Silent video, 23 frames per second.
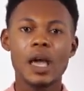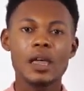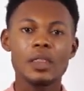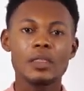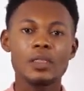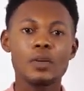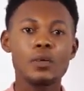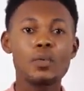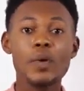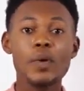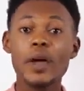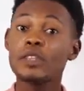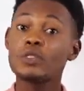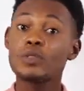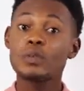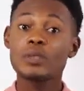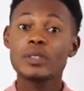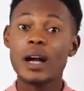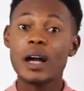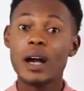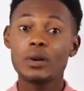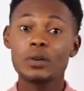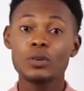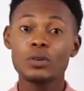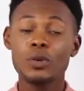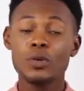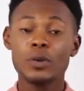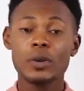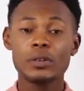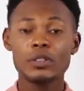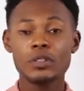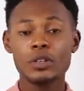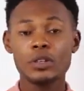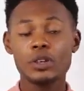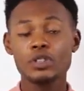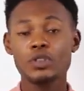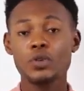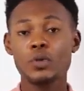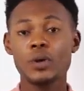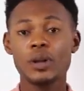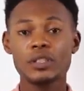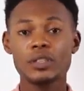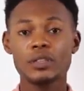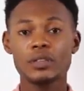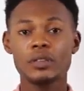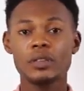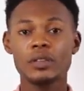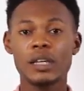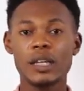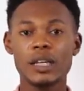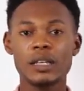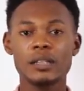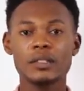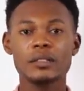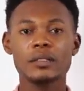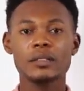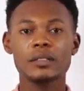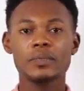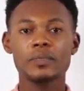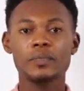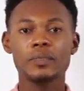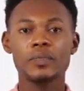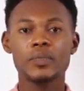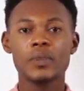The way to tackle such question is